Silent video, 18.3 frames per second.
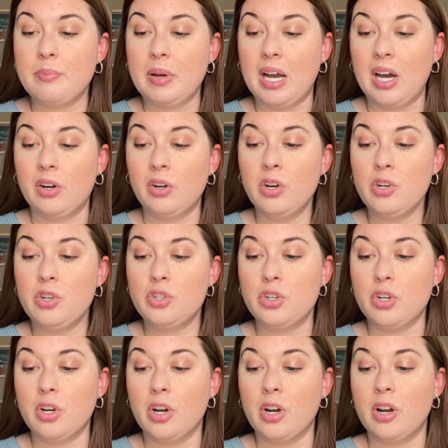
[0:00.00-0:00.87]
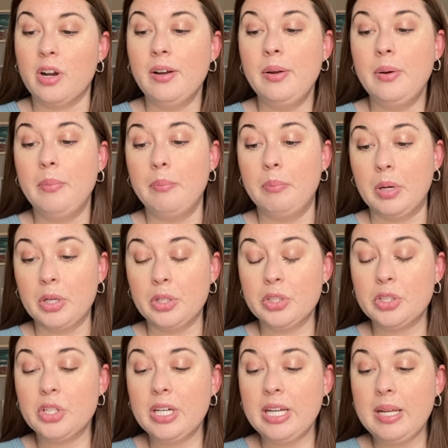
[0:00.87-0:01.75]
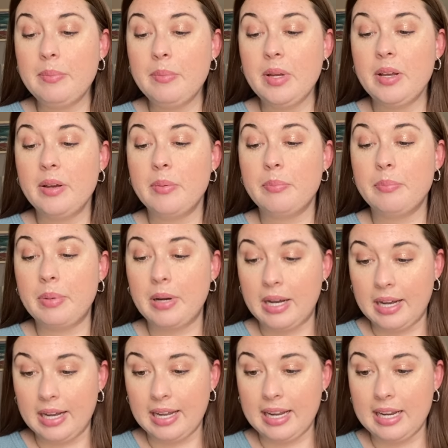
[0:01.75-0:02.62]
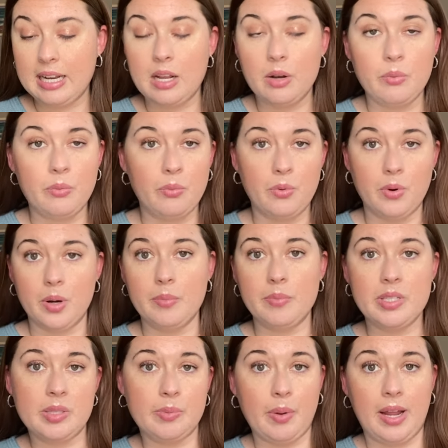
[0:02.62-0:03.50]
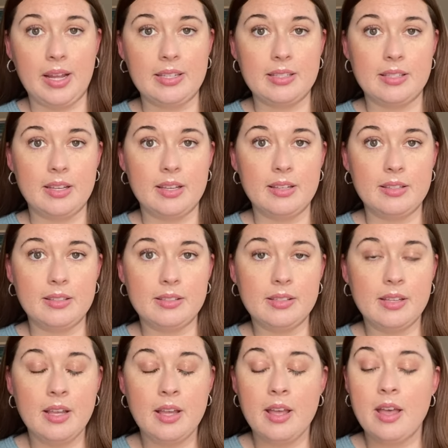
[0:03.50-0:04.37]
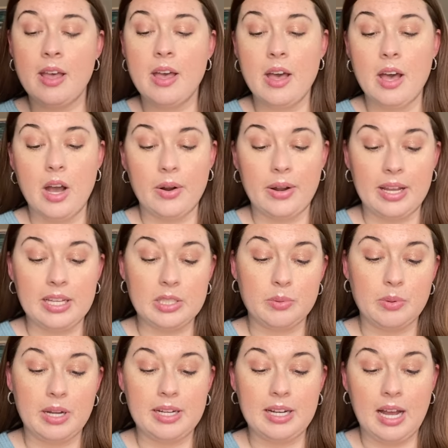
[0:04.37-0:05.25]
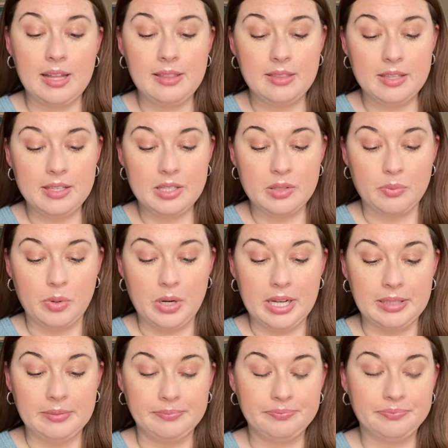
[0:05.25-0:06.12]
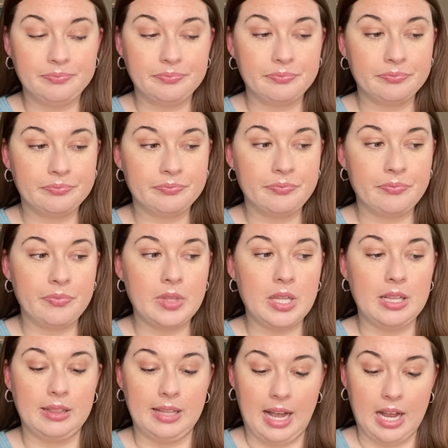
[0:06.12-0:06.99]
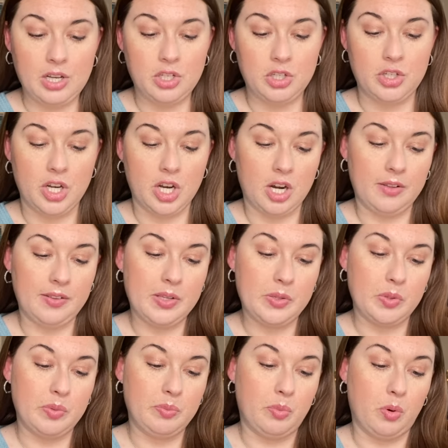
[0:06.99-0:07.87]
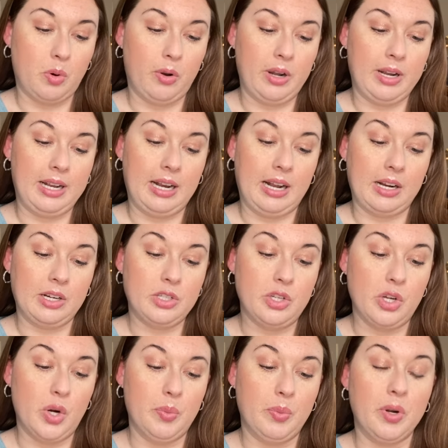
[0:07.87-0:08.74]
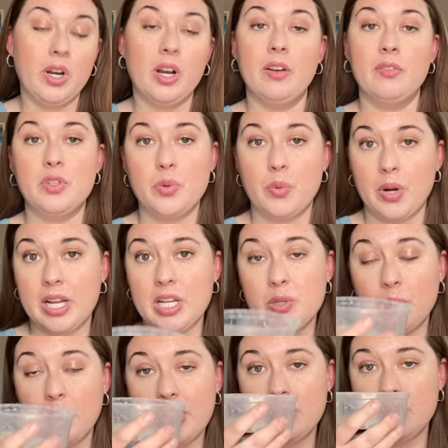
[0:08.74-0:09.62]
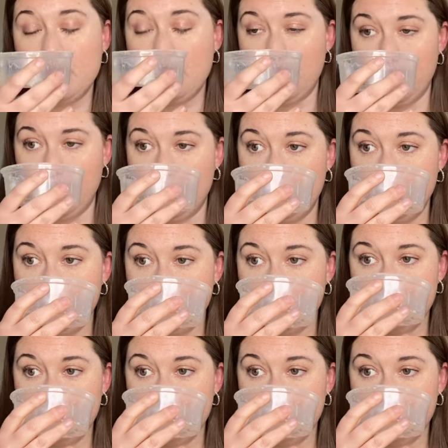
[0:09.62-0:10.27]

powdered sugar, buttercream, pine, and warm spices. Okay, so I got this one last year. This was poured in October of 2022.